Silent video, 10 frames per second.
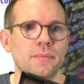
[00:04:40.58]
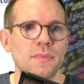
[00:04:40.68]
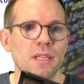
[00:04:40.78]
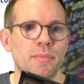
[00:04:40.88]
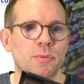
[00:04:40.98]

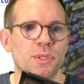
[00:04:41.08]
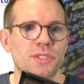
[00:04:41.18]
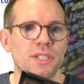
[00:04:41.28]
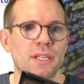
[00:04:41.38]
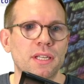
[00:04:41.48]
But we're
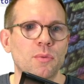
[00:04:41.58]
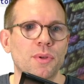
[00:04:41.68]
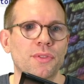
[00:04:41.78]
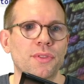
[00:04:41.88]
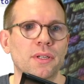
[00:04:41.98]
sticking
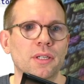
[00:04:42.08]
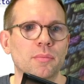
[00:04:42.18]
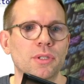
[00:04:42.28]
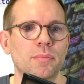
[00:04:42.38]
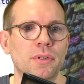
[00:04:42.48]
with the
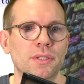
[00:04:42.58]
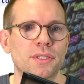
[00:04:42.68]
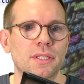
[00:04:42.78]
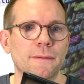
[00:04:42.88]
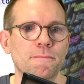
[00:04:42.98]

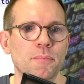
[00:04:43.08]
bookbox